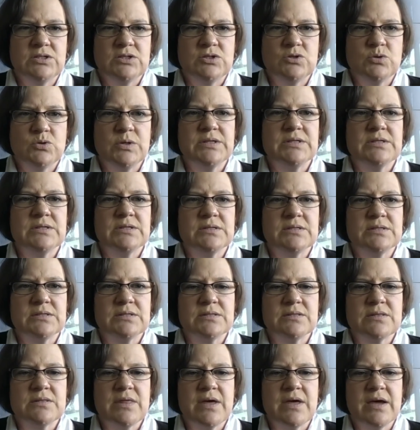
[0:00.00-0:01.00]

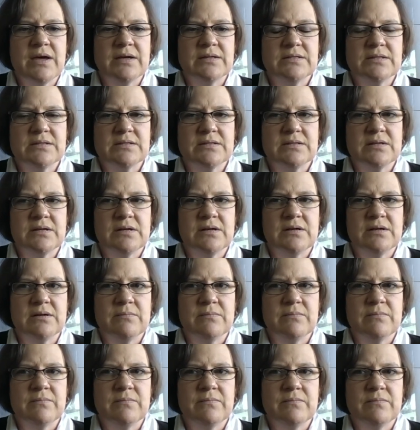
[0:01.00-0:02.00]
choices that
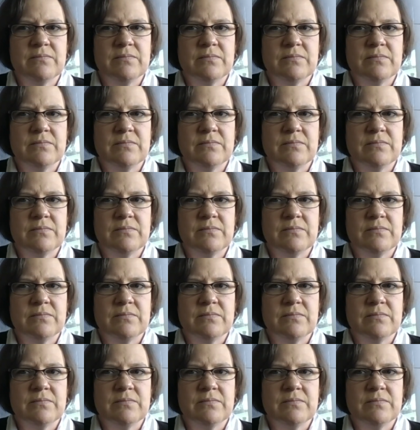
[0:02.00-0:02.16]
um,